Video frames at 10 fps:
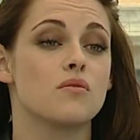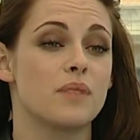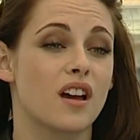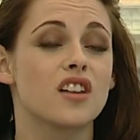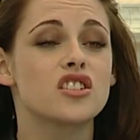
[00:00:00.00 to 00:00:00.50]

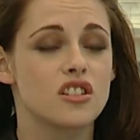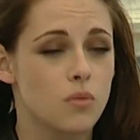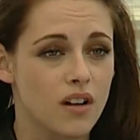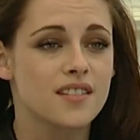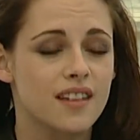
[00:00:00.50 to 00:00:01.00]
Because she
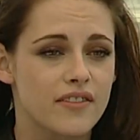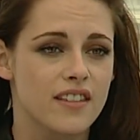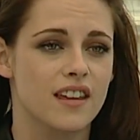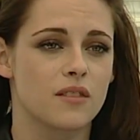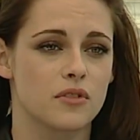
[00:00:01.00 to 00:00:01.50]
wants
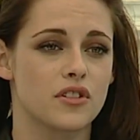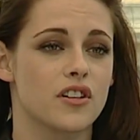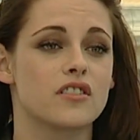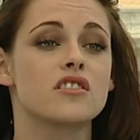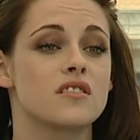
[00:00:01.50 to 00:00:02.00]
everything in
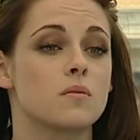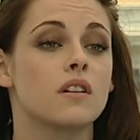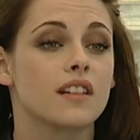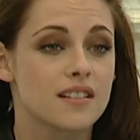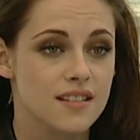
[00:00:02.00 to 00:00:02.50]
return, she's
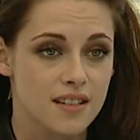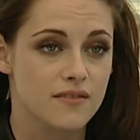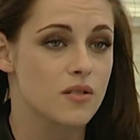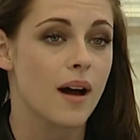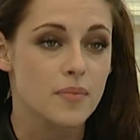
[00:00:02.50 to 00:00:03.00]
willing to
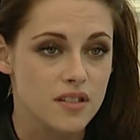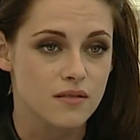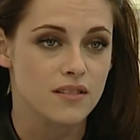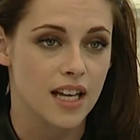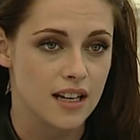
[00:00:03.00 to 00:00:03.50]
give you
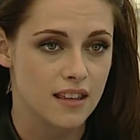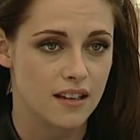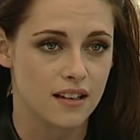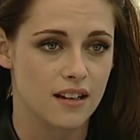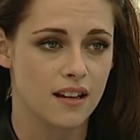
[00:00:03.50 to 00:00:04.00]
absolutely
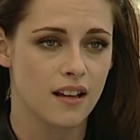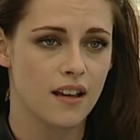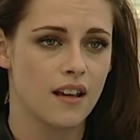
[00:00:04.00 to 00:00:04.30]
anything, and